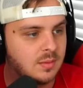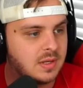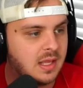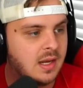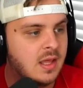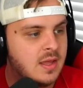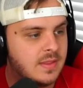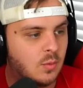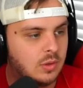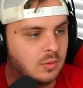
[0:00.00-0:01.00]
update
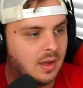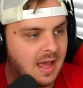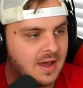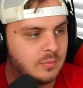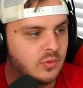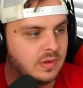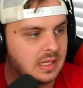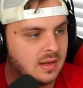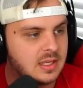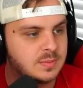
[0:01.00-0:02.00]
that we will have moving
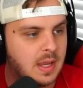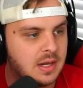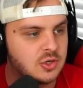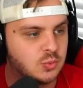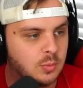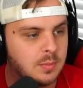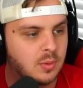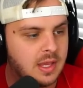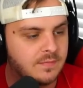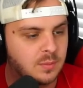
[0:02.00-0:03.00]
into this. Panders will be
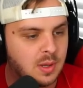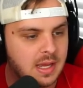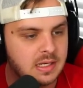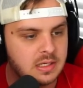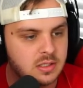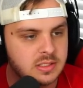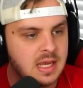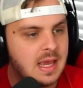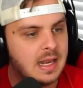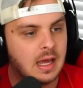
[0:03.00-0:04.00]
playing for Pioneers,
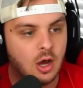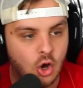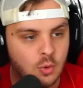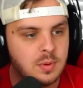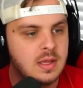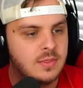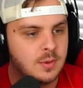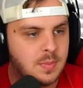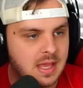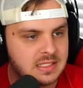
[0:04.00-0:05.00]
and I hope the
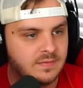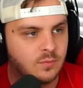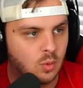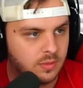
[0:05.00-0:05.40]
best for